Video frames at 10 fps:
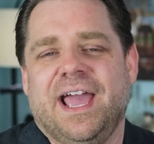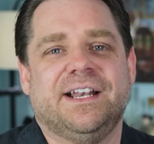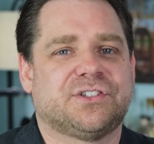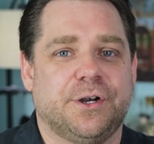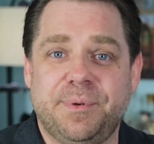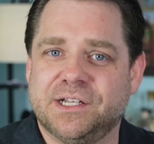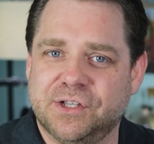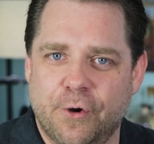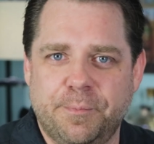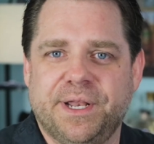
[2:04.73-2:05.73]
And it's going to be a
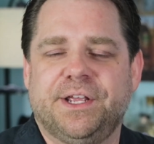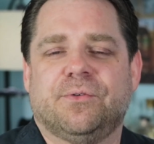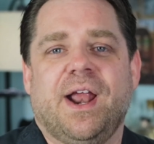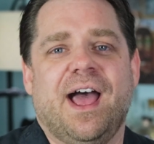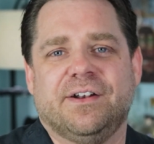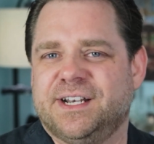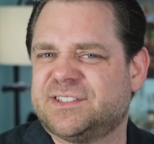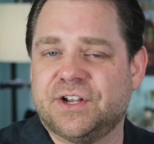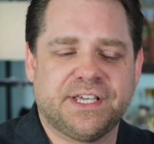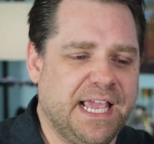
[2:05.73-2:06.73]
low bidding round, and
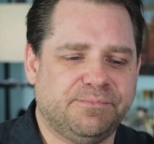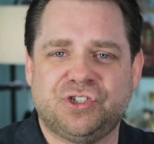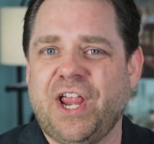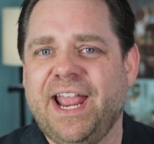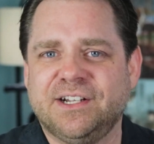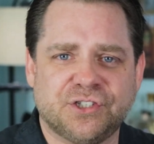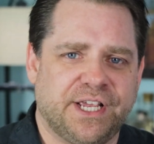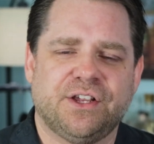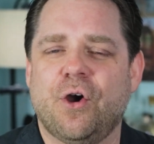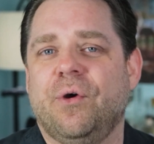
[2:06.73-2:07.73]
it's going to keep changing
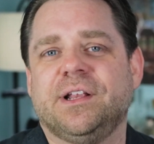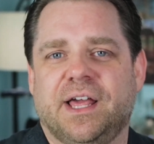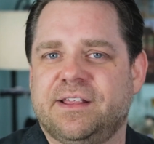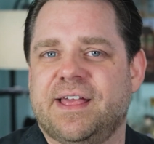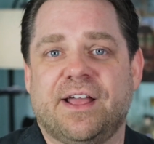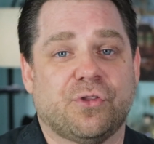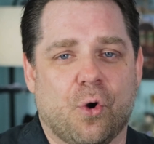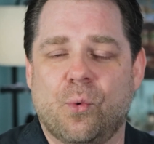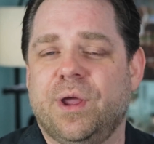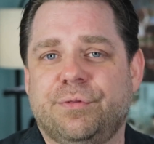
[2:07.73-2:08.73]
and going like that the
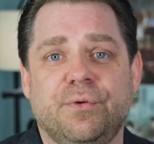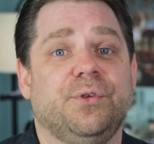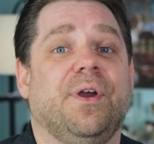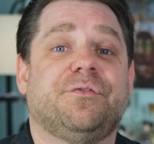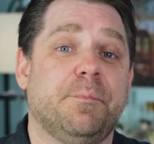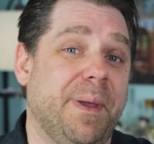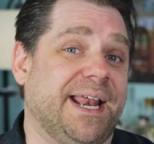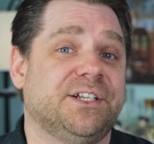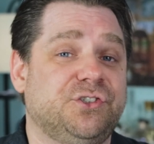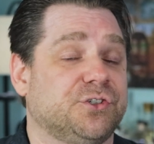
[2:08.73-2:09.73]
whole way through, and you have to
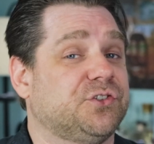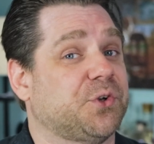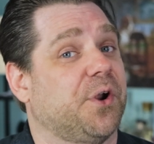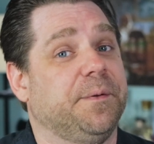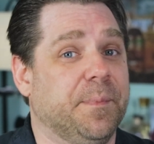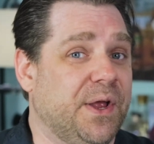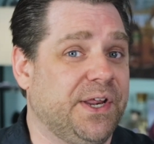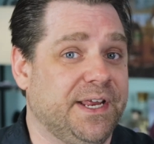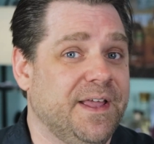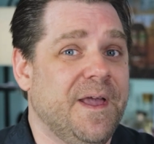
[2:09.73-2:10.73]
manage your starting
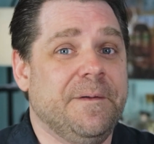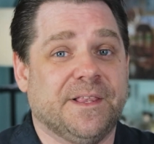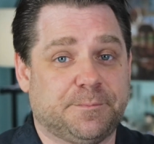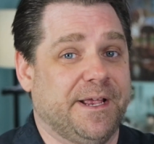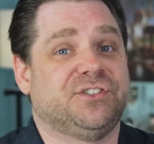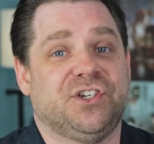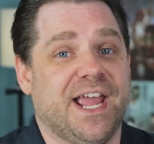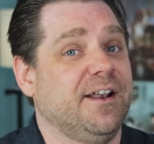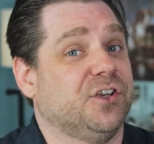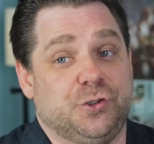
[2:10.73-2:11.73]
money as best you
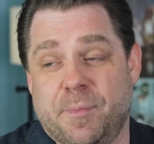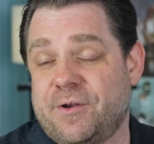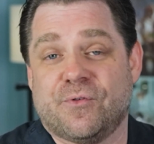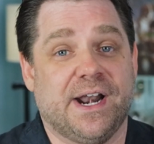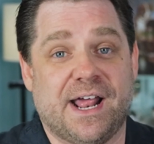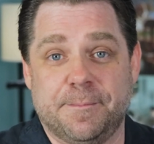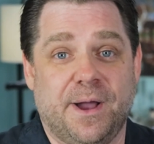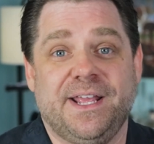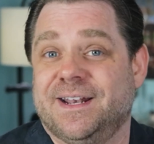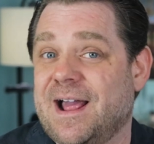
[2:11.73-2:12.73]
can, because you might run out of
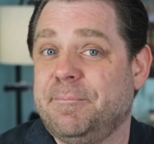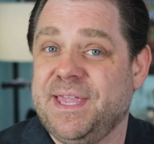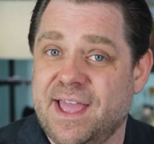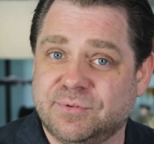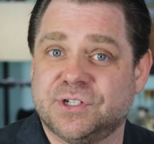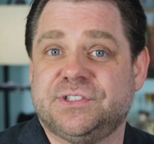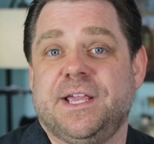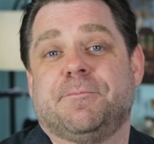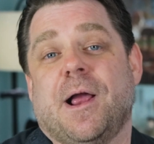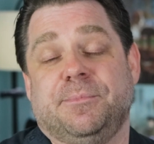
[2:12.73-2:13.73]
money and not be able to
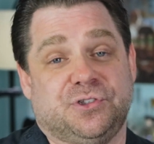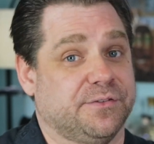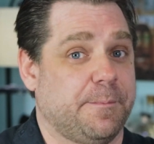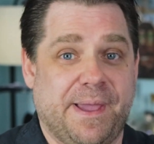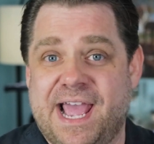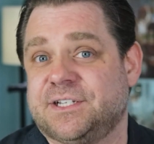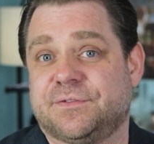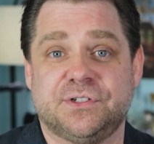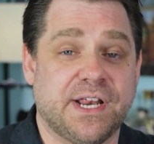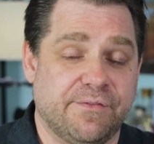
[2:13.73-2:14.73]
take properties. You have to pass
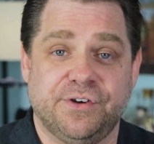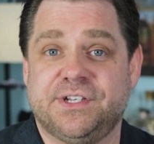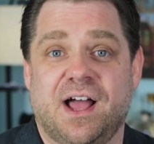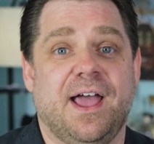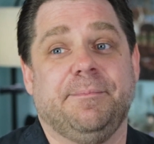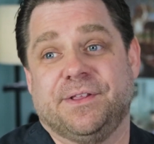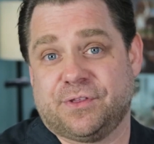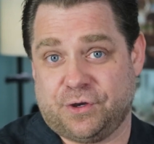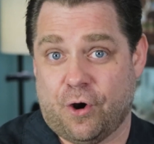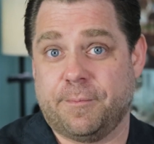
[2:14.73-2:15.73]
first every time, get
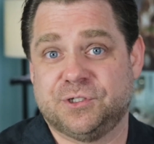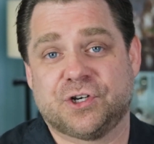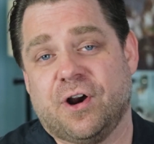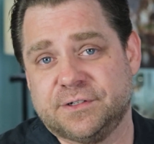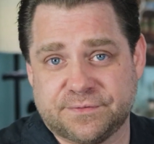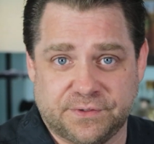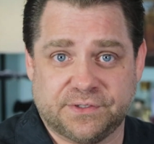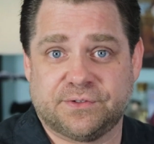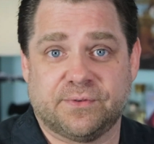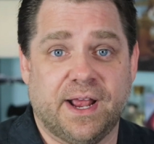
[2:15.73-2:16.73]
the garbage cards for the
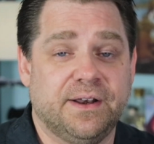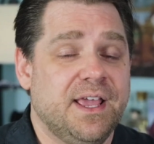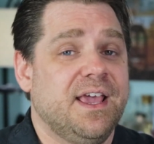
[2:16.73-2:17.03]
rest of the round.